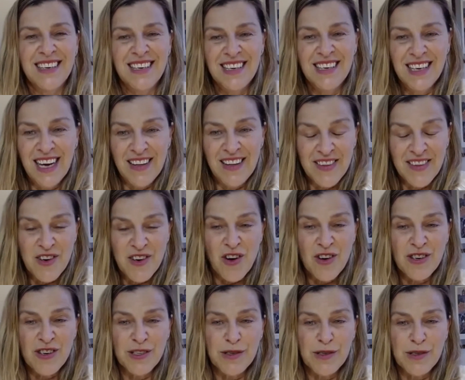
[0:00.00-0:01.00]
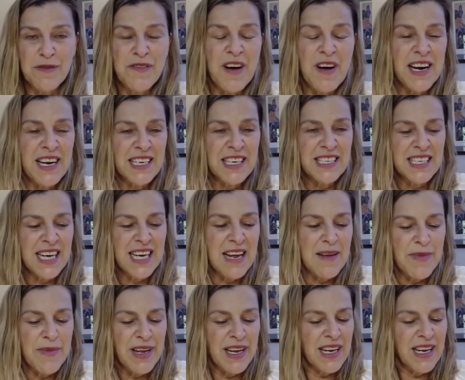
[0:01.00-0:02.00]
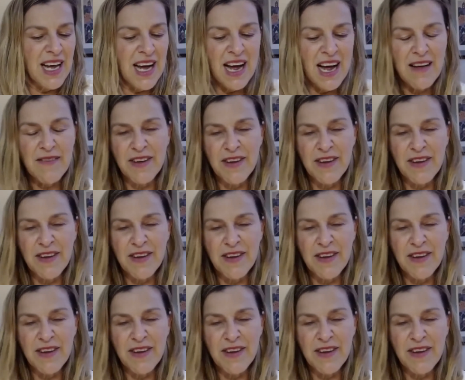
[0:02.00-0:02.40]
and the doctors were fighting to keep me alive.